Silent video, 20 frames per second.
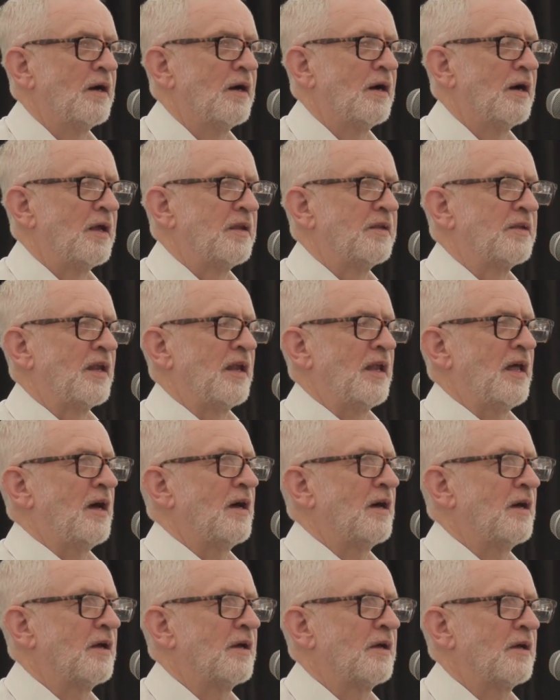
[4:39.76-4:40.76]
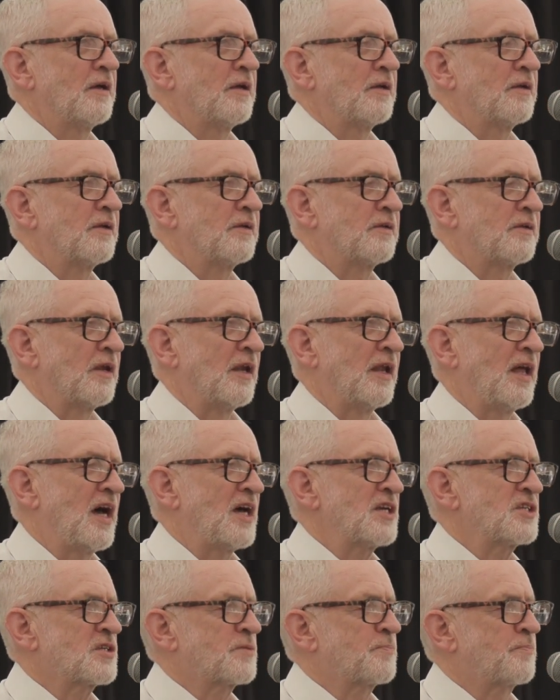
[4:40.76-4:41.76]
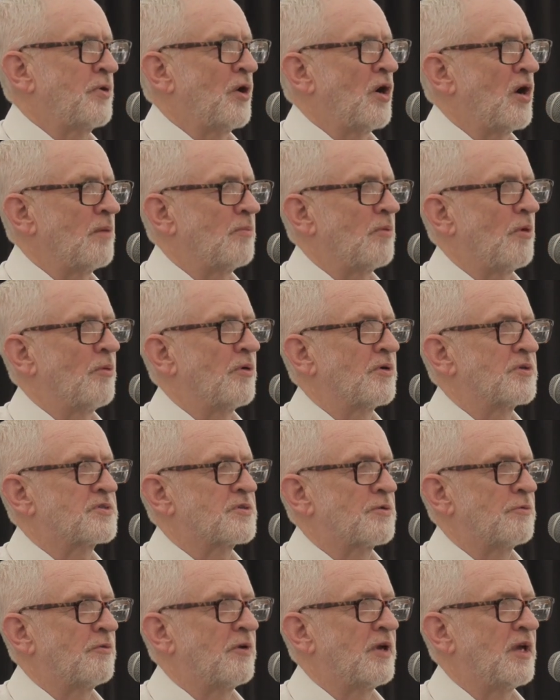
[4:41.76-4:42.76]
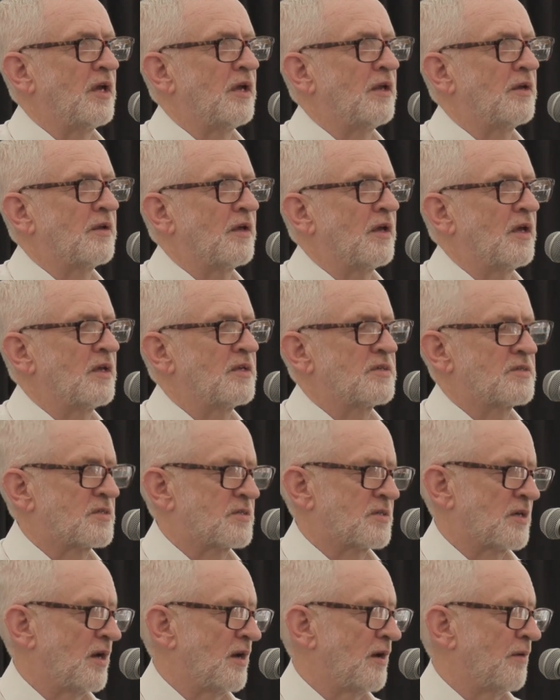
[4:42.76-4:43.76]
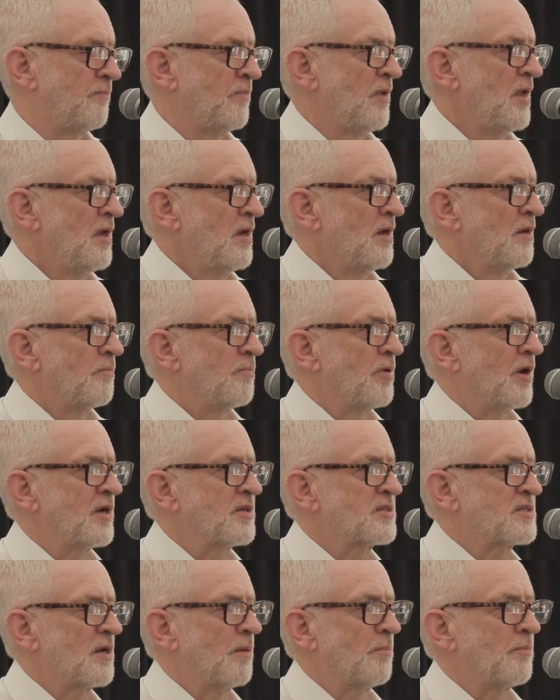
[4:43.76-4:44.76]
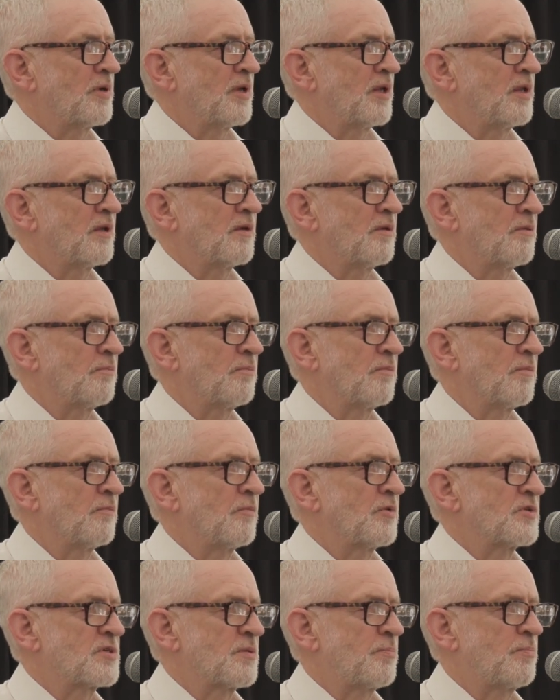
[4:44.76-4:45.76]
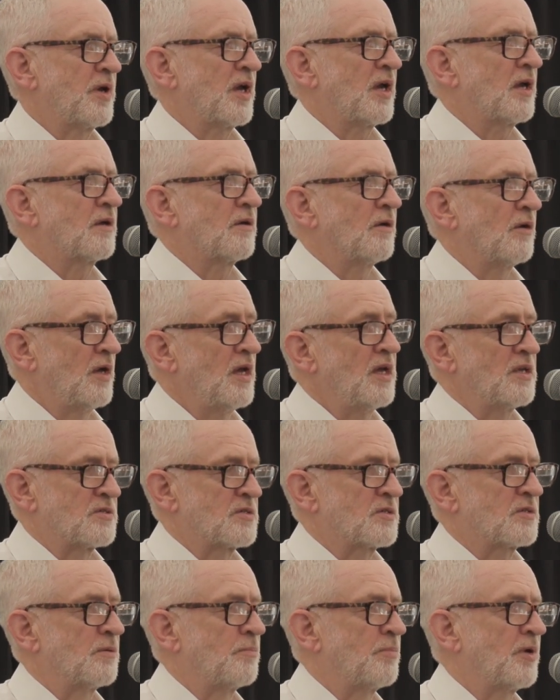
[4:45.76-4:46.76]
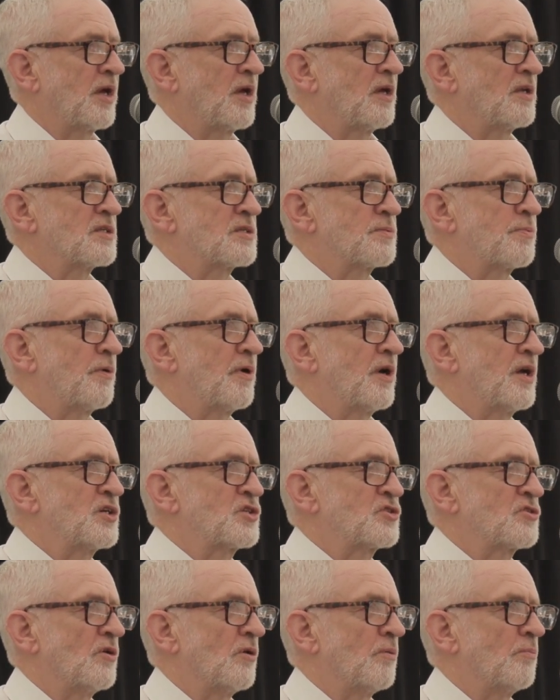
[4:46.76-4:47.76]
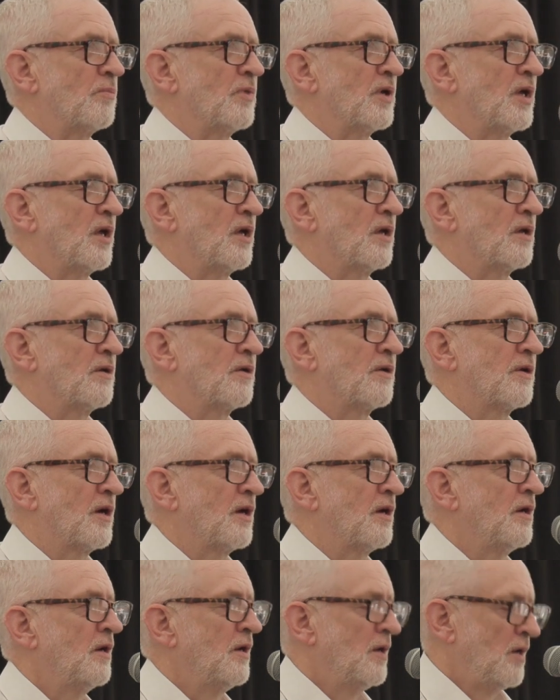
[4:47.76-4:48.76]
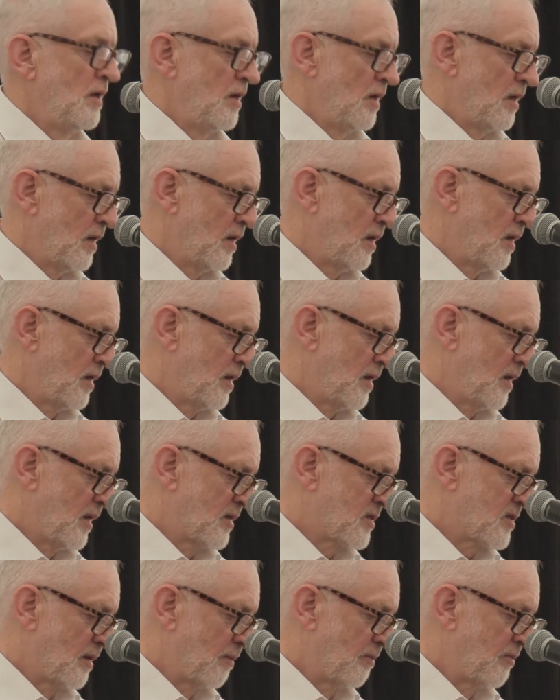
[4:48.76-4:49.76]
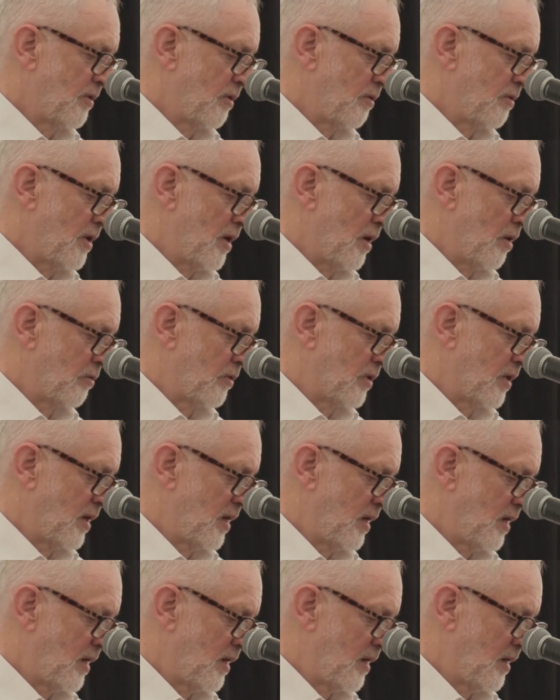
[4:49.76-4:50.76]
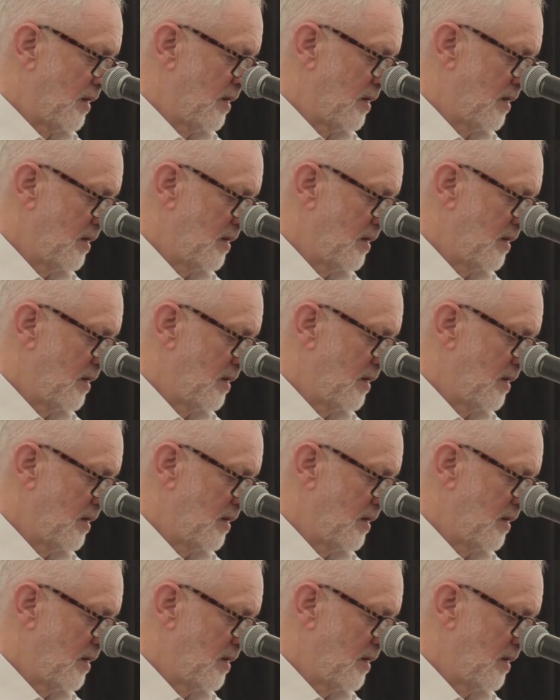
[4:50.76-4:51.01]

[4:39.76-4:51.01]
And the last poem I want to read is by somebody that is a big inspiration on me. And as some of you know, the